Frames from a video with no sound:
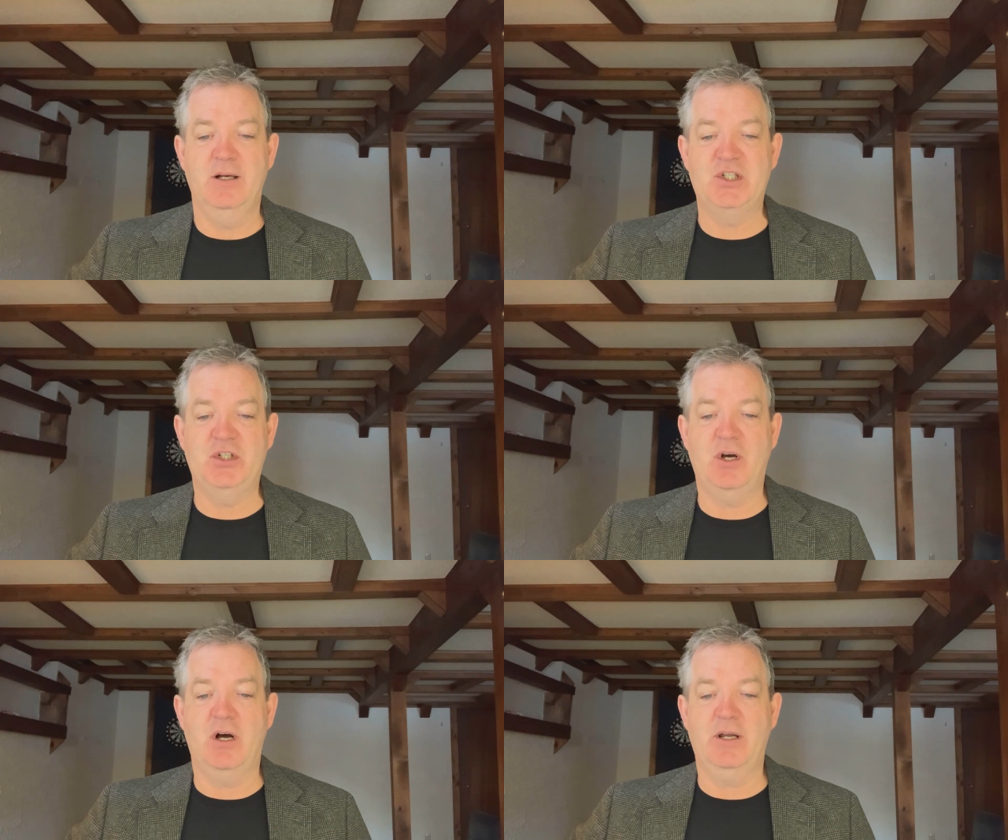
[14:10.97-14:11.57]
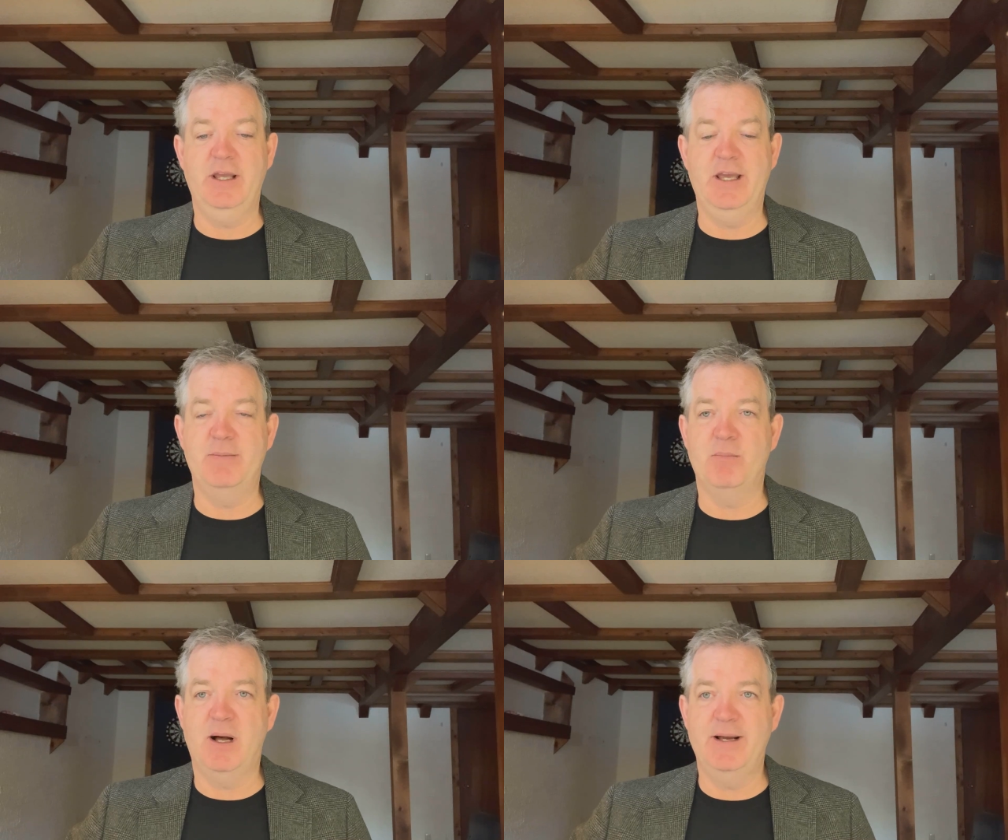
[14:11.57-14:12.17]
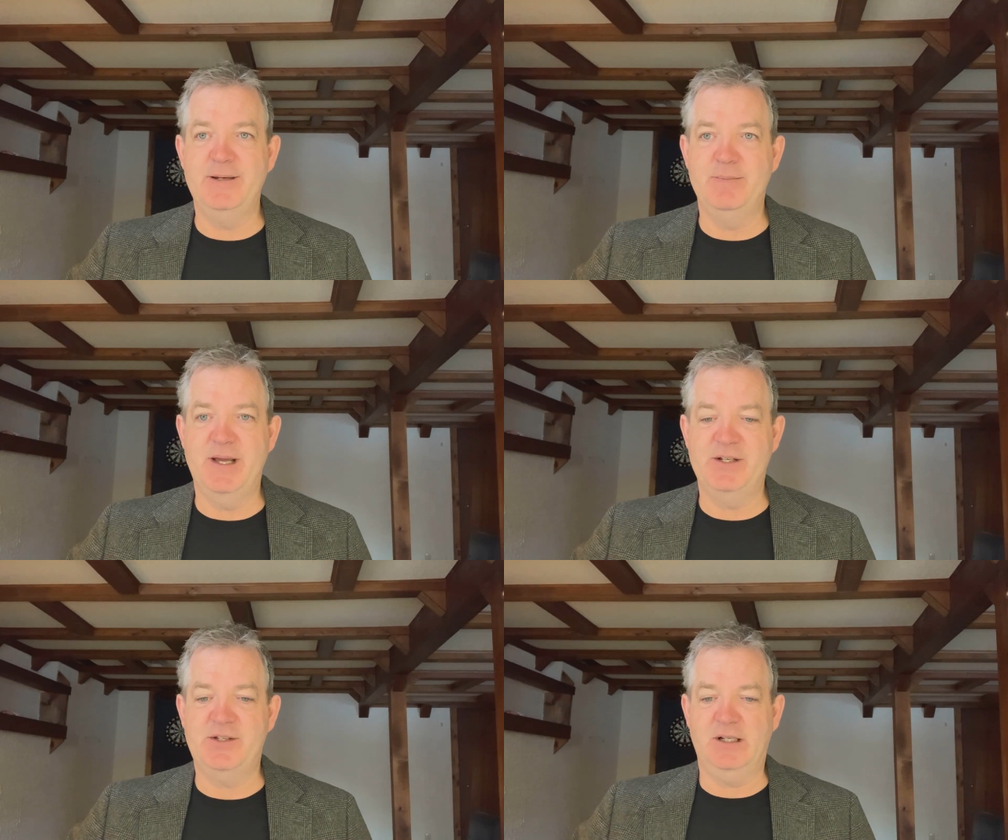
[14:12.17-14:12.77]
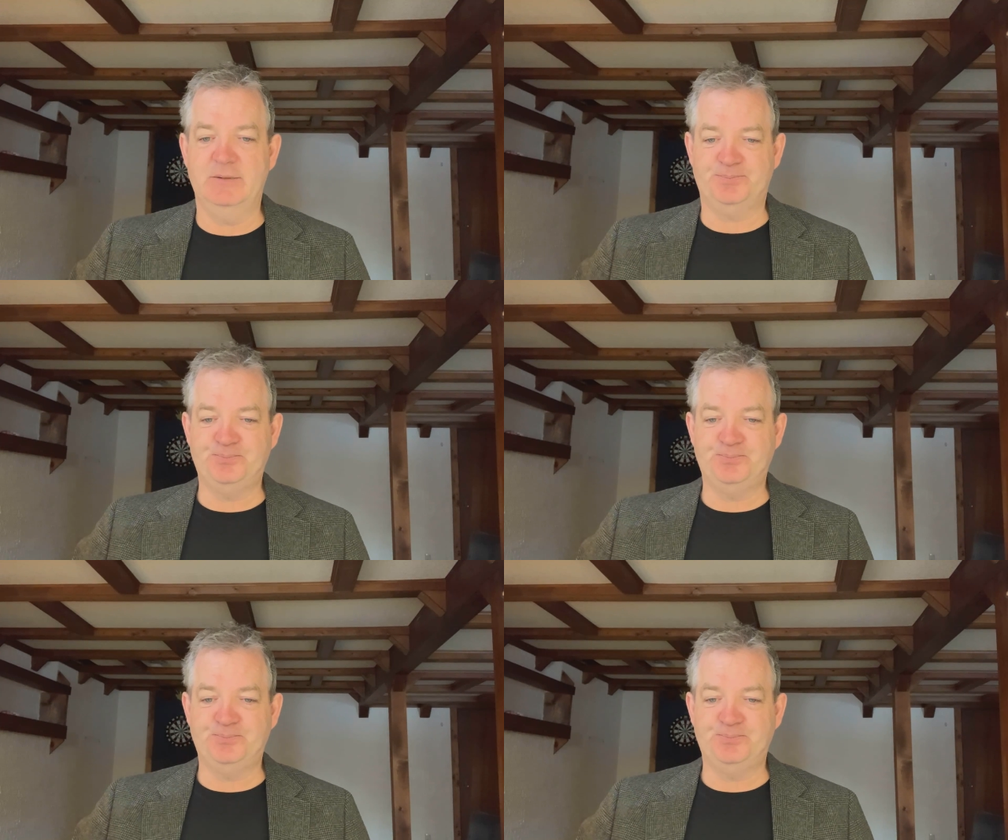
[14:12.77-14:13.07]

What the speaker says: stock in MindMed,